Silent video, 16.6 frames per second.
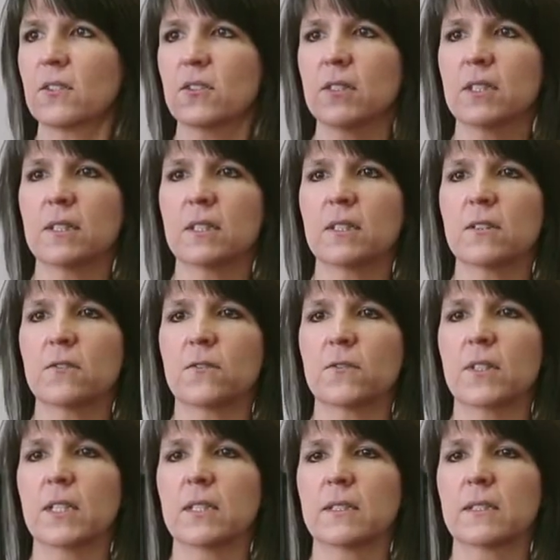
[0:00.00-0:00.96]
turn it to the
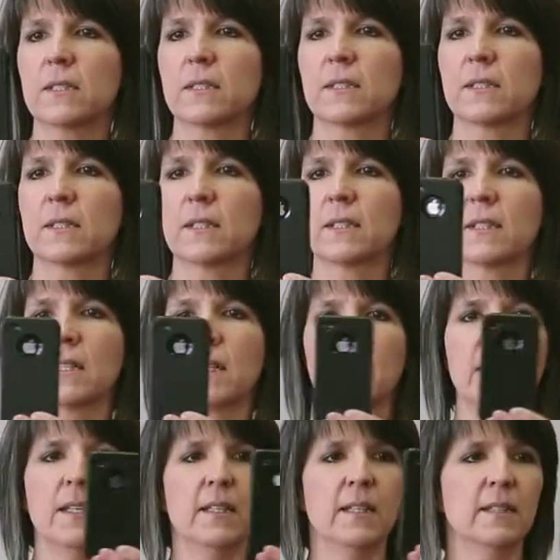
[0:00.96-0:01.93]
front
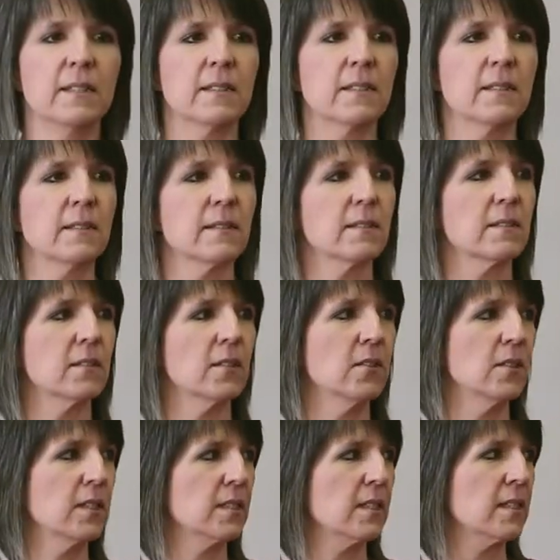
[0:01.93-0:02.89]
and
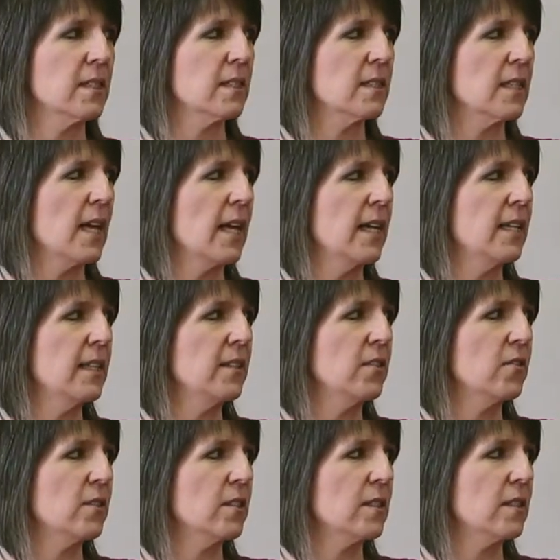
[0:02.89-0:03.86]
turn it to the side, and
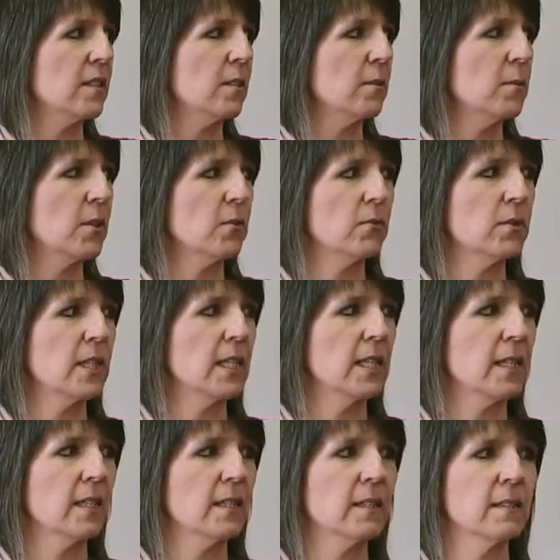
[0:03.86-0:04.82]
you can still be
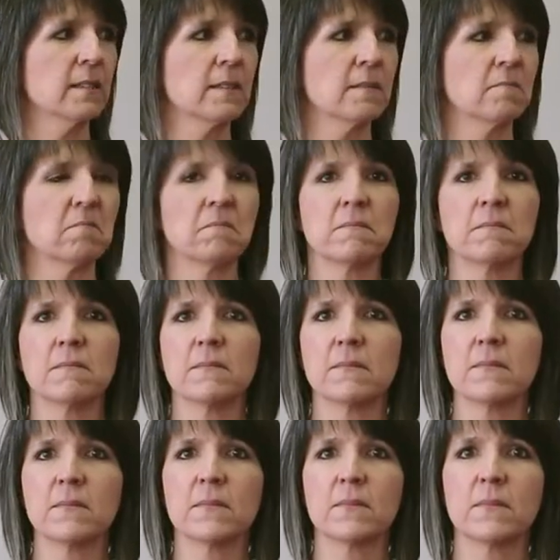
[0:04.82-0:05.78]
reading
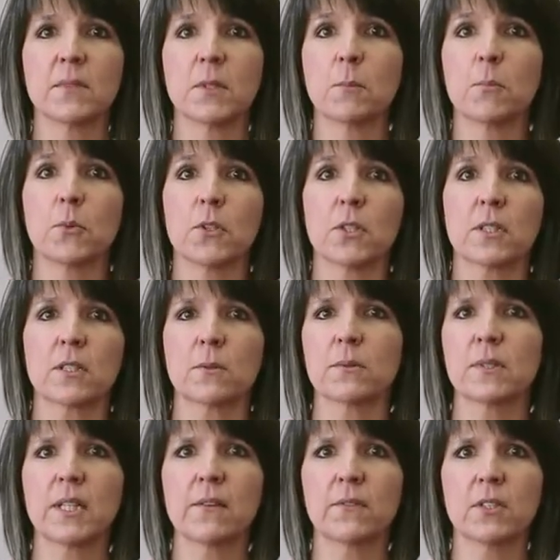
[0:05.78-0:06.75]
the book or
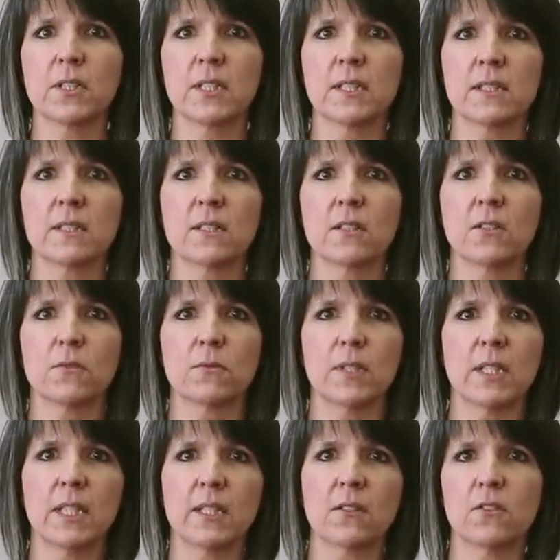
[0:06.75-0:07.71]
whatever it is that you're
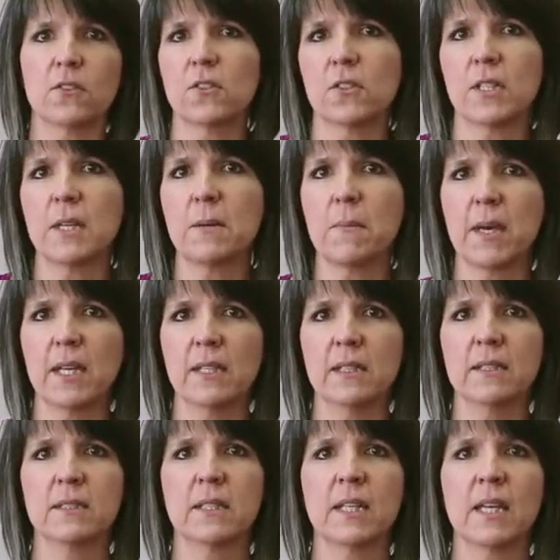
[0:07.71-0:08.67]
reading, or your
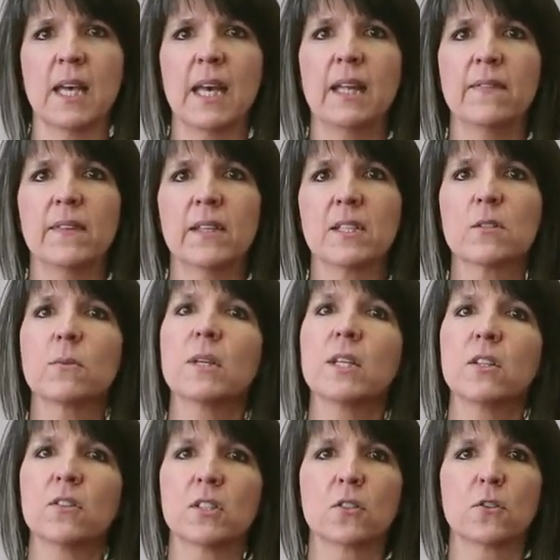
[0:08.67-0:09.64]
email. And this
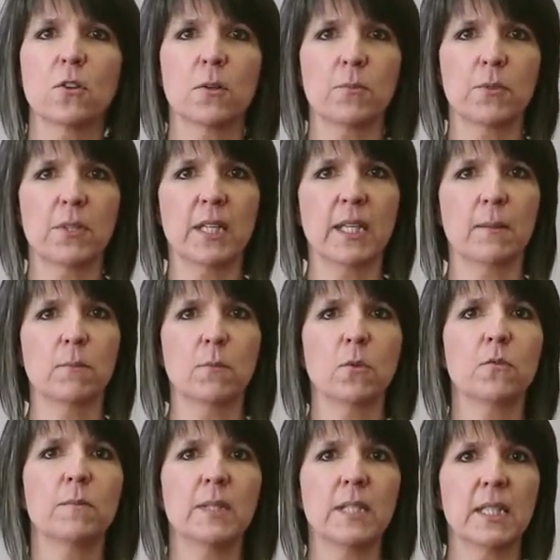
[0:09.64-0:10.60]
way you're incorporating
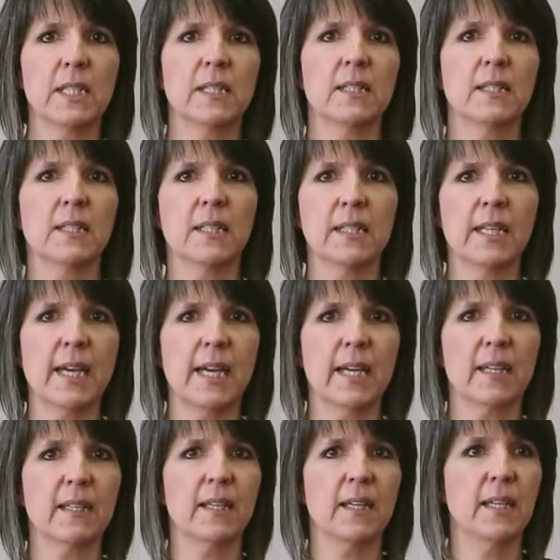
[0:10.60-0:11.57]
movement into the neck,